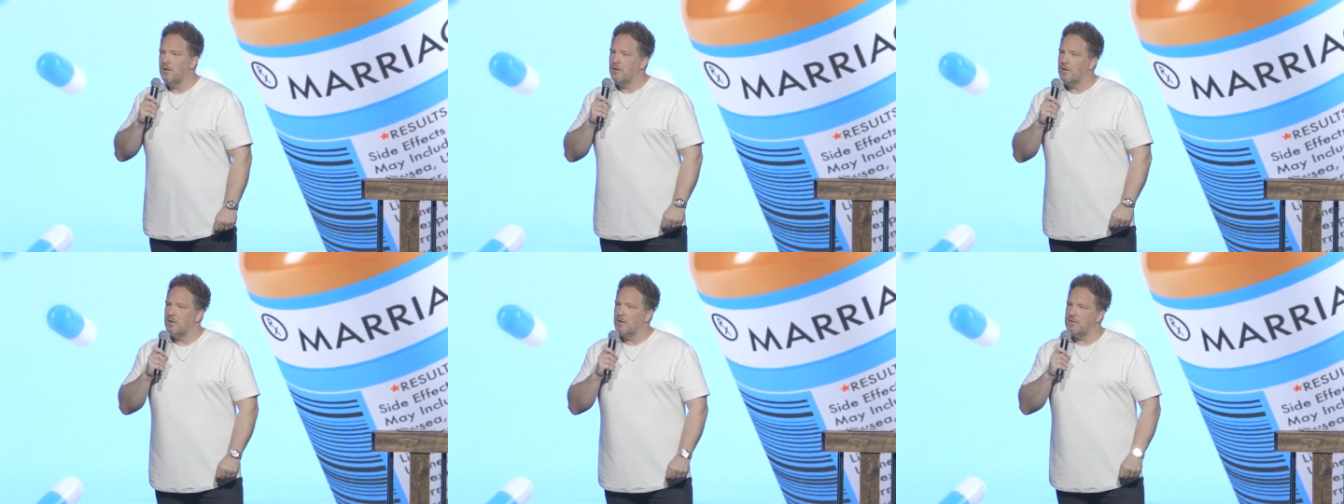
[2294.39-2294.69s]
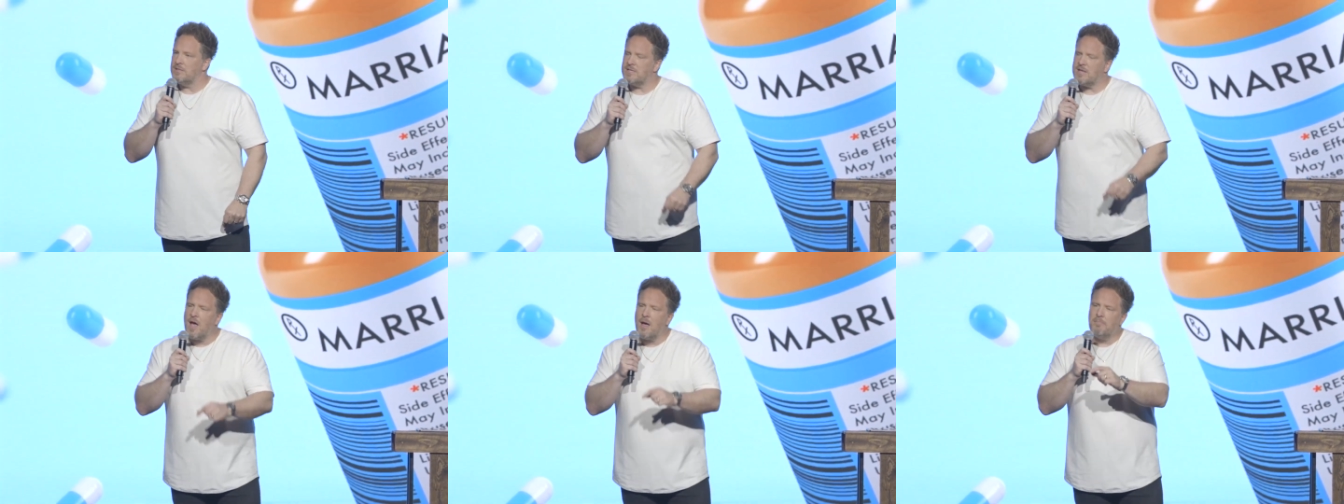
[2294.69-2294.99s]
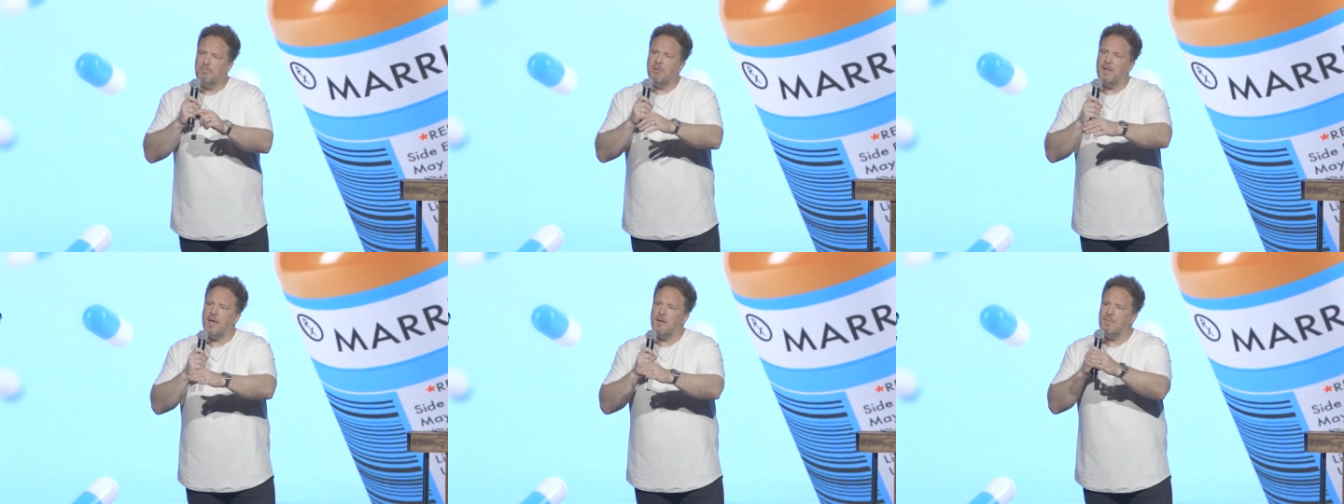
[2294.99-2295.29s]

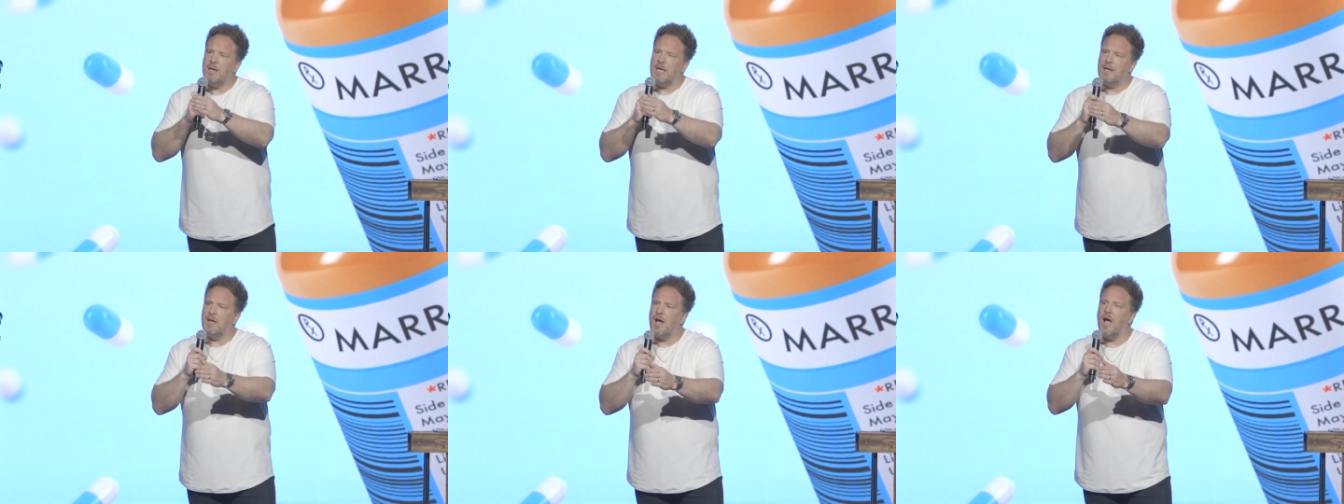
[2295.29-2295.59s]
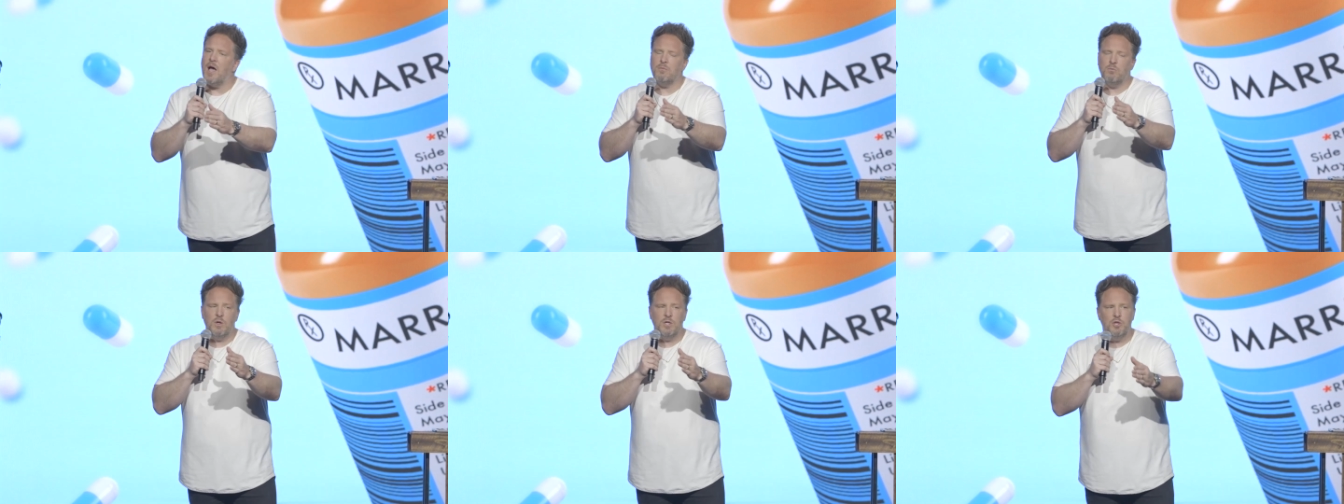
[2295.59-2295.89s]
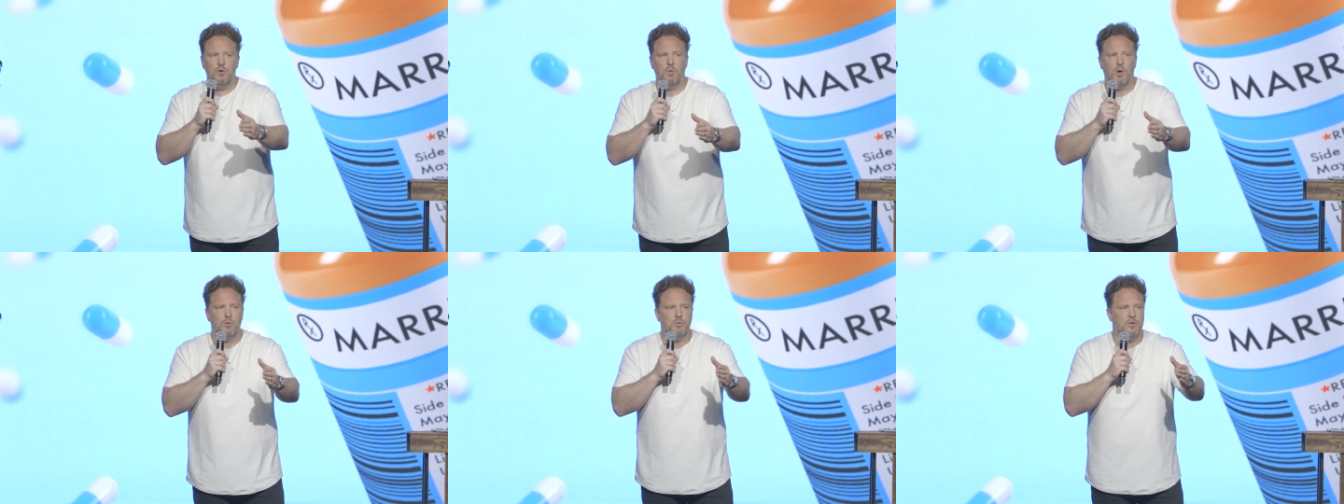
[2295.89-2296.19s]
Stop blaming God when
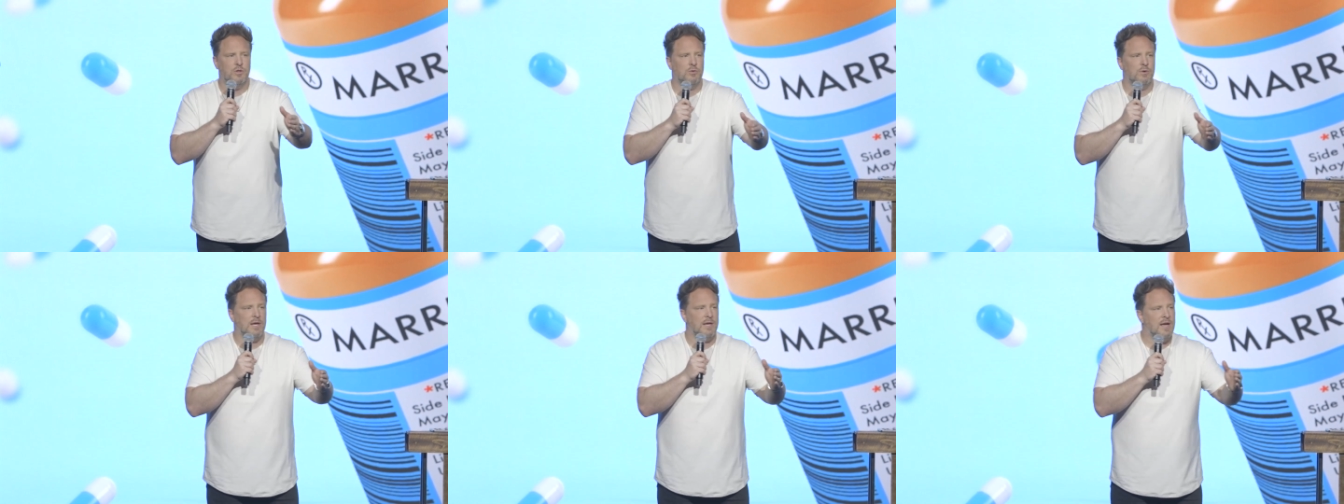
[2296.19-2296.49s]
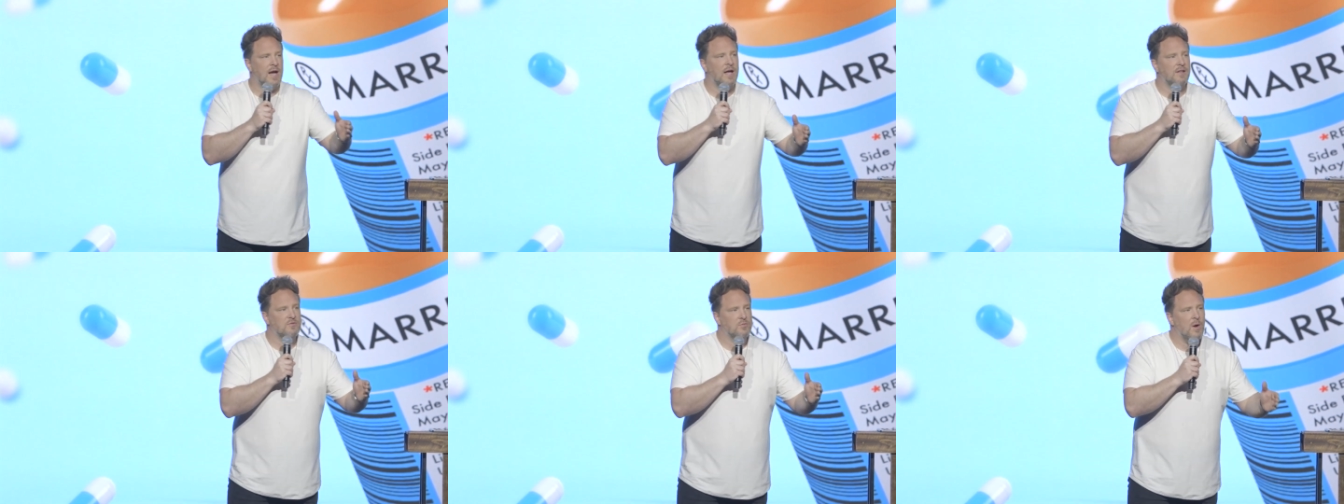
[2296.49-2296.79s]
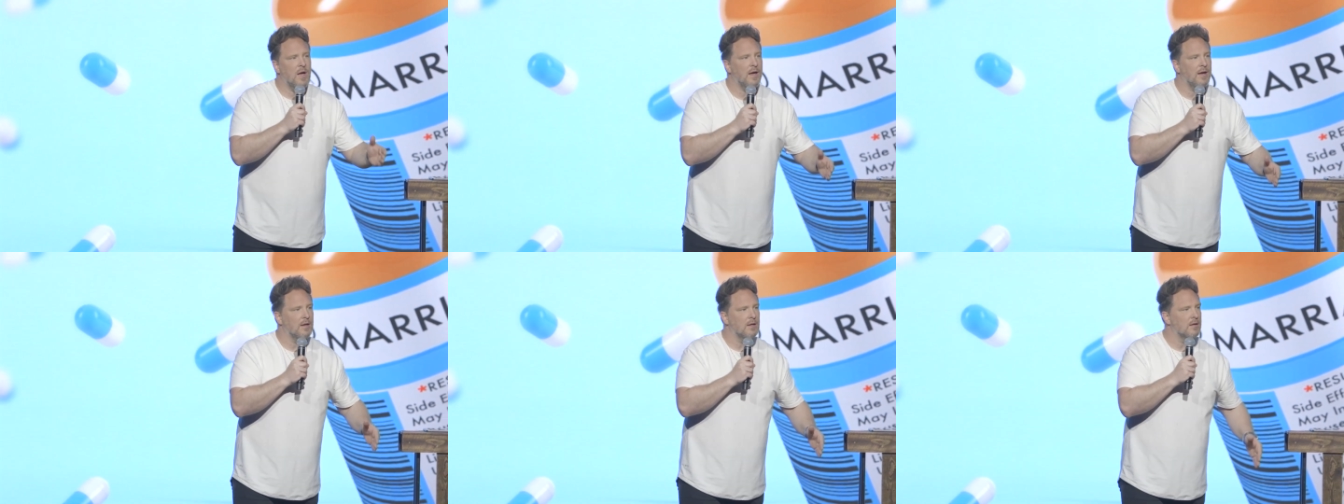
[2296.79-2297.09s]
you won't do it God's
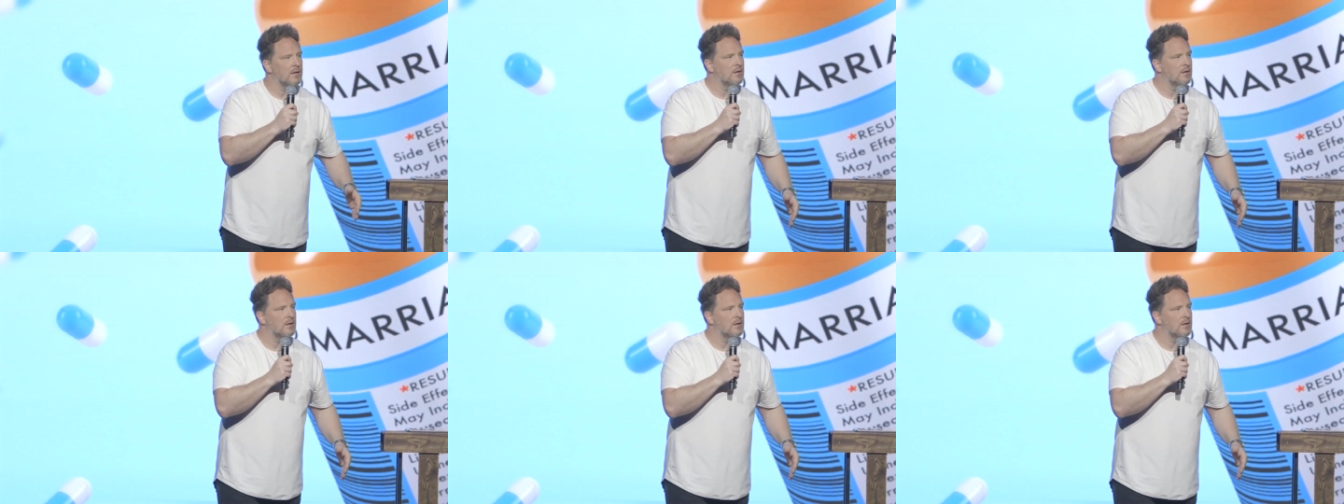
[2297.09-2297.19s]
way.